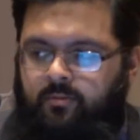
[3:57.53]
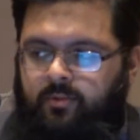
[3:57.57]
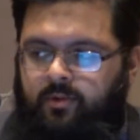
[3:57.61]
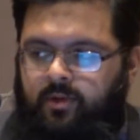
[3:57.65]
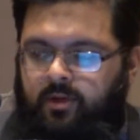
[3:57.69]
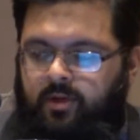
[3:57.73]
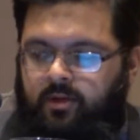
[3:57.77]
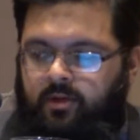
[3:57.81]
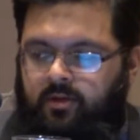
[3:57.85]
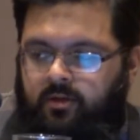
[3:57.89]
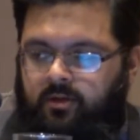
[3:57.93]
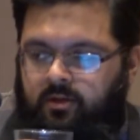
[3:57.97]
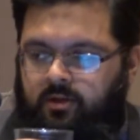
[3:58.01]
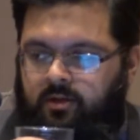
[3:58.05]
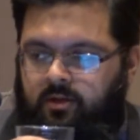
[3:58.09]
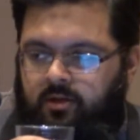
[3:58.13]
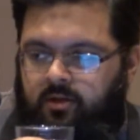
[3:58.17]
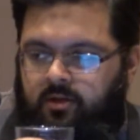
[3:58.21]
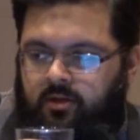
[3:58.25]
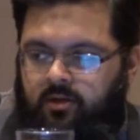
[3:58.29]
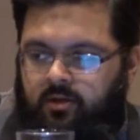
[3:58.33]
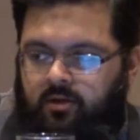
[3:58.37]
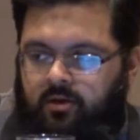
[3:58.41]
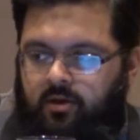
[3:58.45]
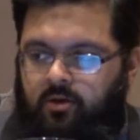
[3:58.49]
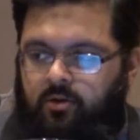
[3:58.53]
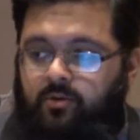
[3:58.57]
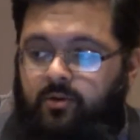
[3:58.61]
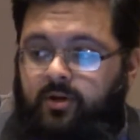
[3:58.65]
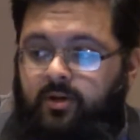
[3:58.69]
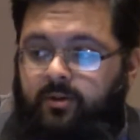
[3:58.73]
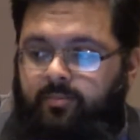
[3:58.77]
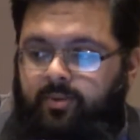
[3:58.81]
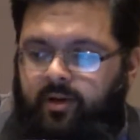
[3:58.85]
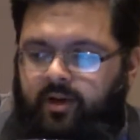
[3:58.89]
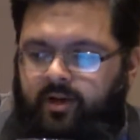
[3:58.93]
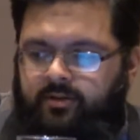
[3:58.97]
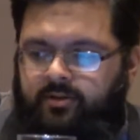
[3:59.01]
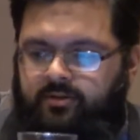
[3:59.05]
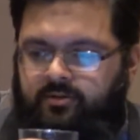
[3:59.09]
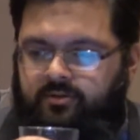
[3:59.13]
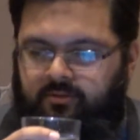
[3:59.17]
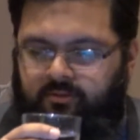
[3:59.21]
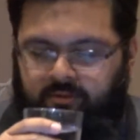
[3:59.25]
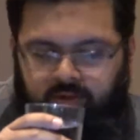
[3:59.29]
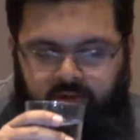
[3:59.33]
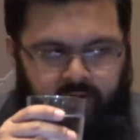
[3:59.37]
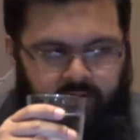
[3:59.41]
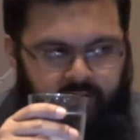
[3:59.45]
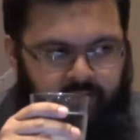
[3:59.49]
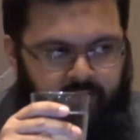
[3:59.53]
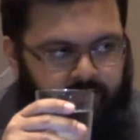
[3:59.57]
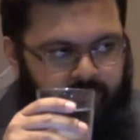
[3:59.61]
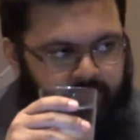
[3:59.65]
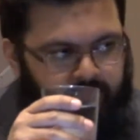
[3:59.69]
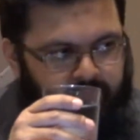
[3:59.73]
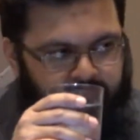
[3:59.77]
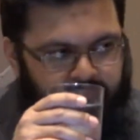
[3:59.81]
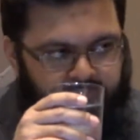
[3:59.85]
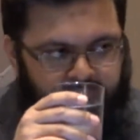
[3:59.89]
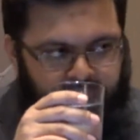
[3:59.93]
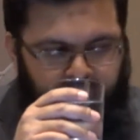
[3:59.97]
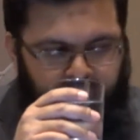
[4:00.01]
how many holy places on earth?